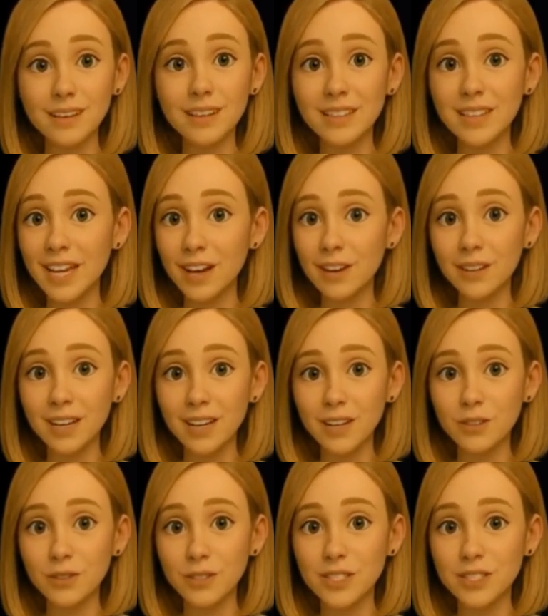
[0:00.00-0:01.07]
The area
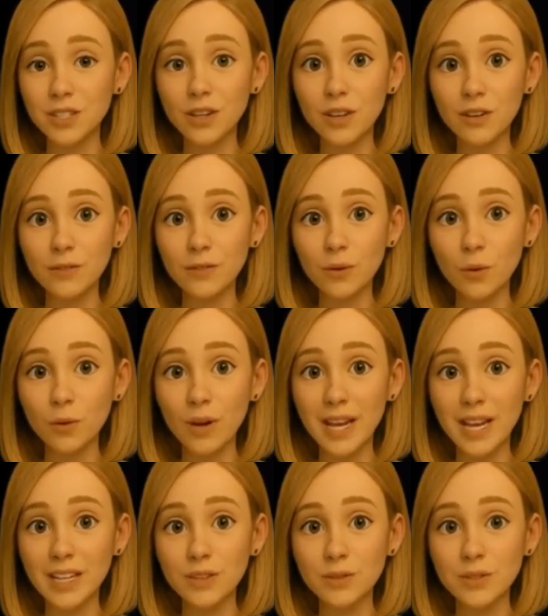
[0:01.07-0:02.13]
under this curve, or
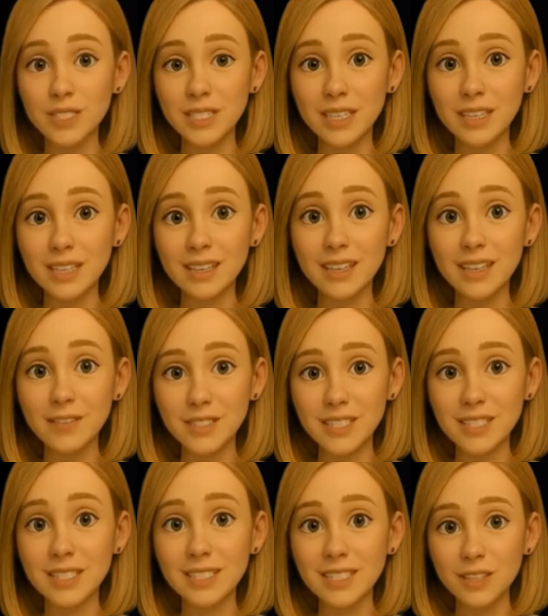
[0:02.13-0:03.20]
AUC, gives
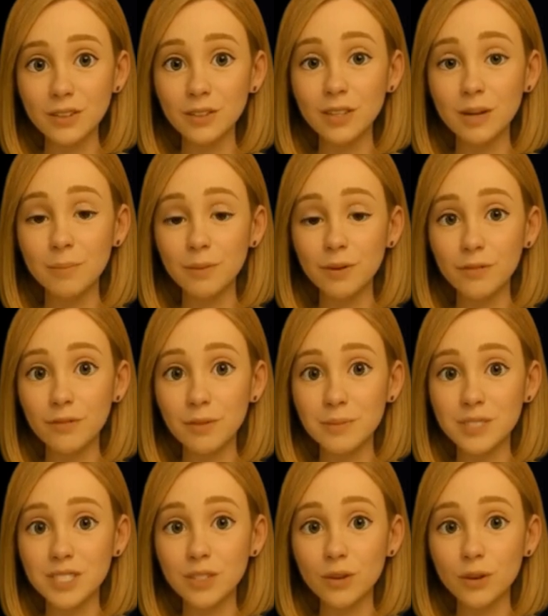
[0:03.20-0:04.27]
us a single number
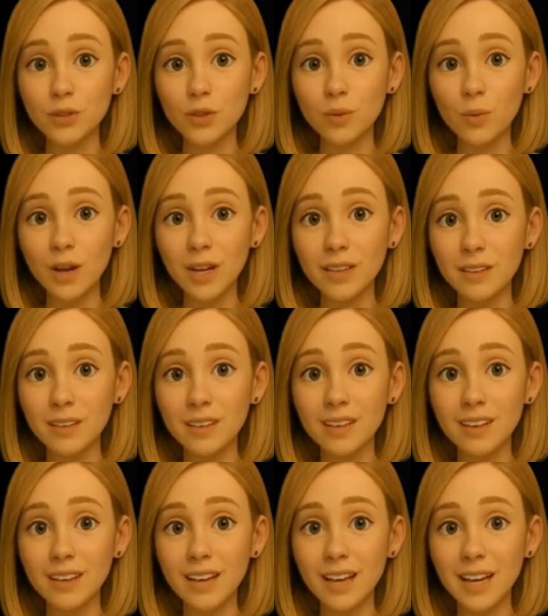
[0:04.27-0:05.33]
from 0 to 1.
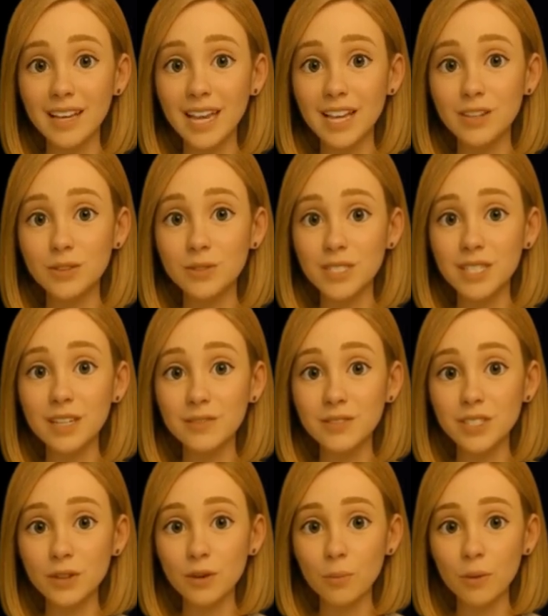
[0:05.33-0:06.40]
An AUC of
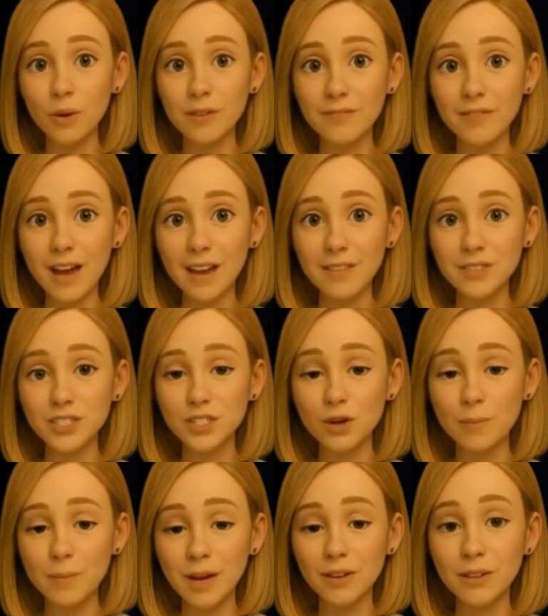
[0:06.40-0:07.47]
0.5 is
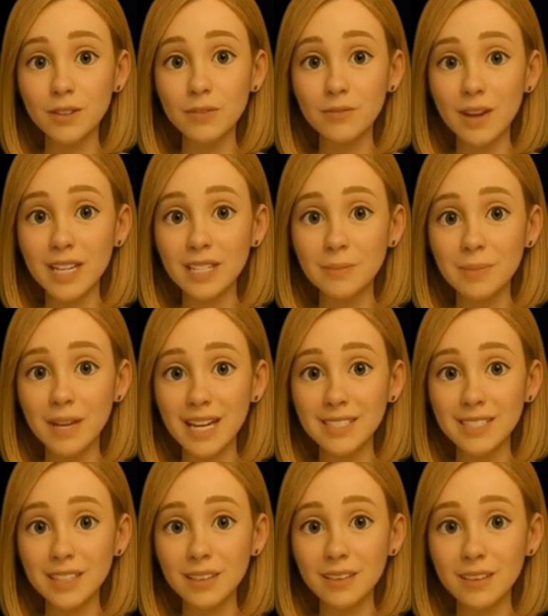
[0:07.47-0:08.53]
no better than random
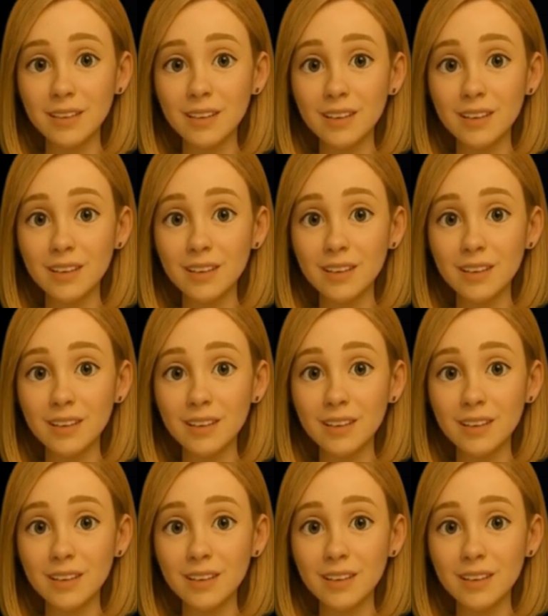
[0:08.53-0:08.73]
guessing.